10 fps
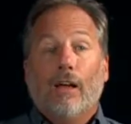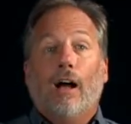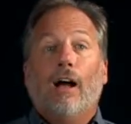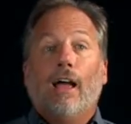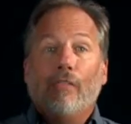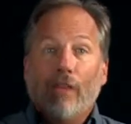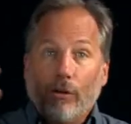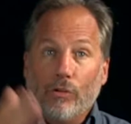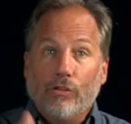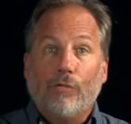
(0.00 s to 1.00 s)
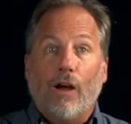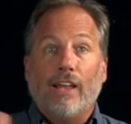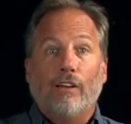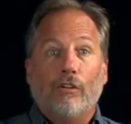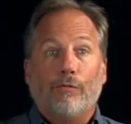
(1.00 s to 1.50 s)
And then it was
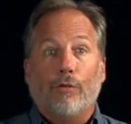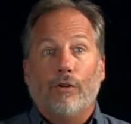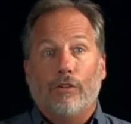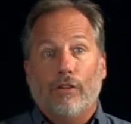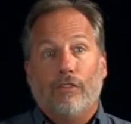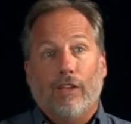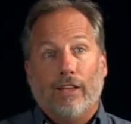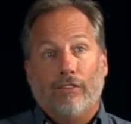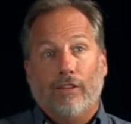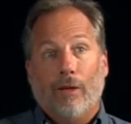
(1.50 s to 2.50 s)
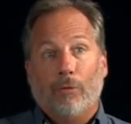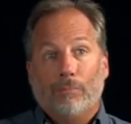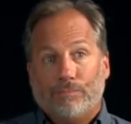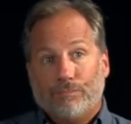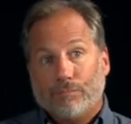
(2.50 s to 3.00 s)
divided into 1st and 2nd Samuel.
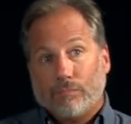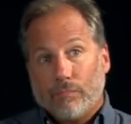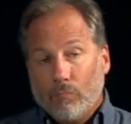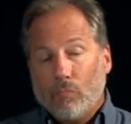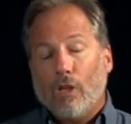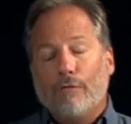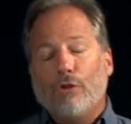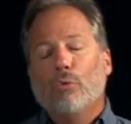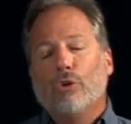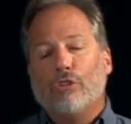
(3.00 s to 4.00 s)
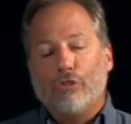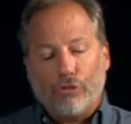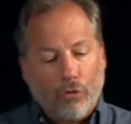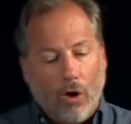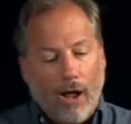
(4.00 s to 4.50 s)
If you were to
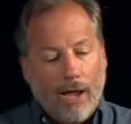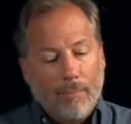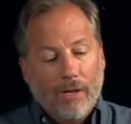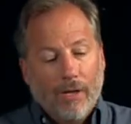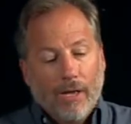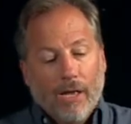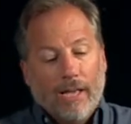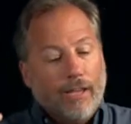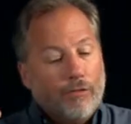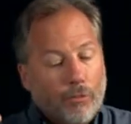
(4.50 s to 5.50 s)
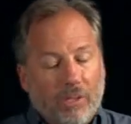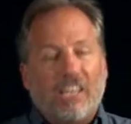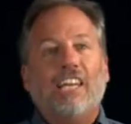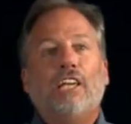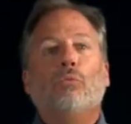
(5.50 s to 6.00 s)
describe, give some
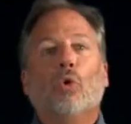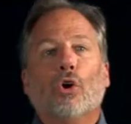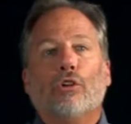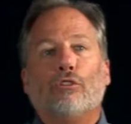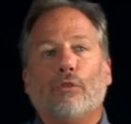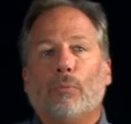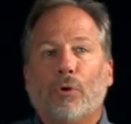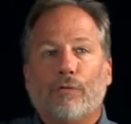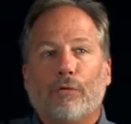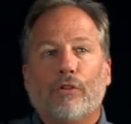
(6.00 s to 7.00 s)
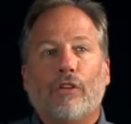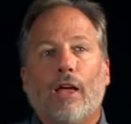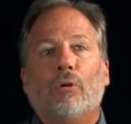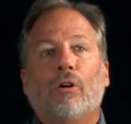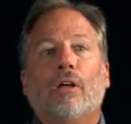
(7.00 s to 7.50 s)
key words for the book of 1
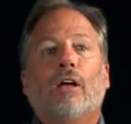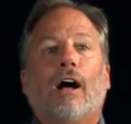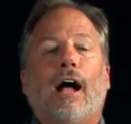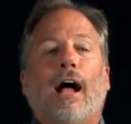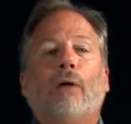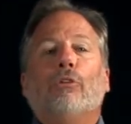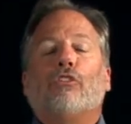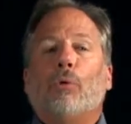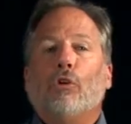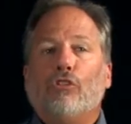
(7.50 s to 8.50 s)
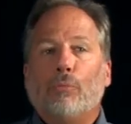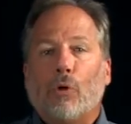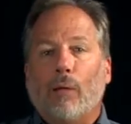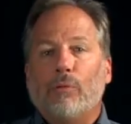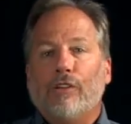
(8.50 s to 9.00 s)
Samuel, I would suppose you'd
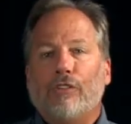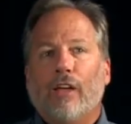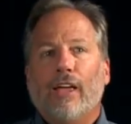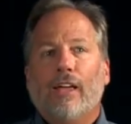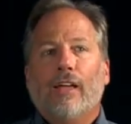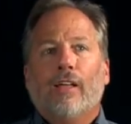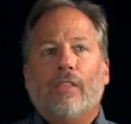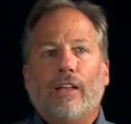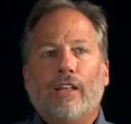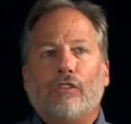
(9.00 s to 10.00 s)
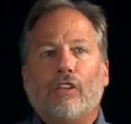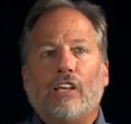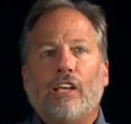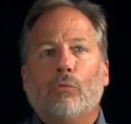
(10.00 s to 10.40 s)
probably say that it's the key